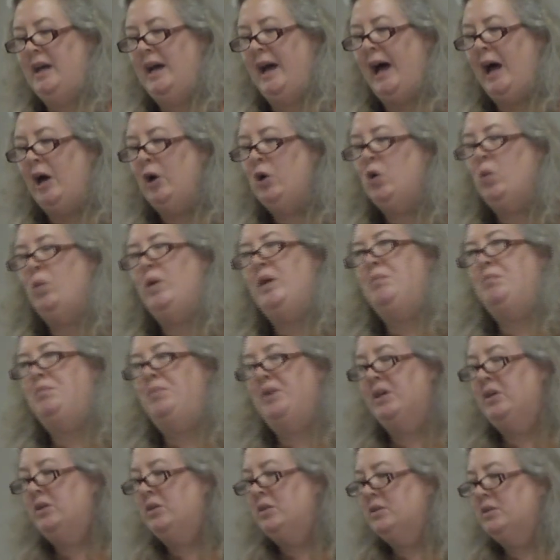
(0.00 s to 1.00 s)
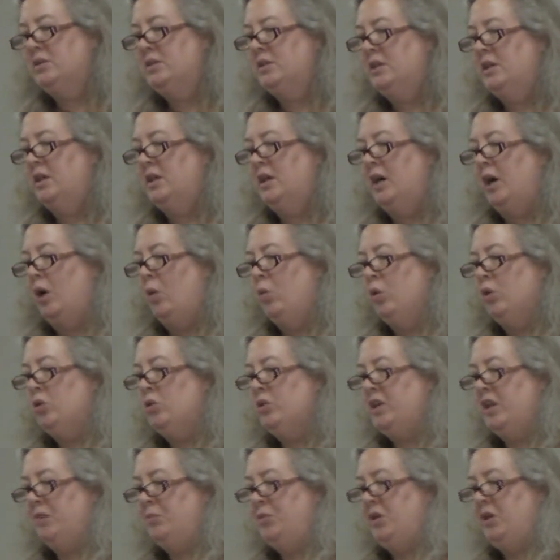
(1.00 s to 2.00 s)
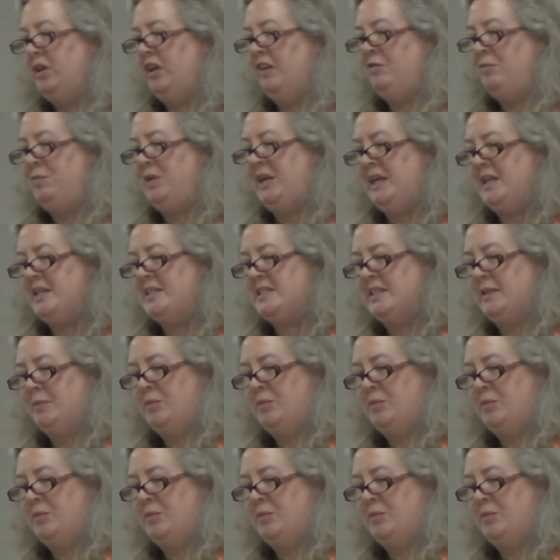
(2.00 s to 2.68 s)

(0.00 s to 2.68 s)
How can we build a world community of peace,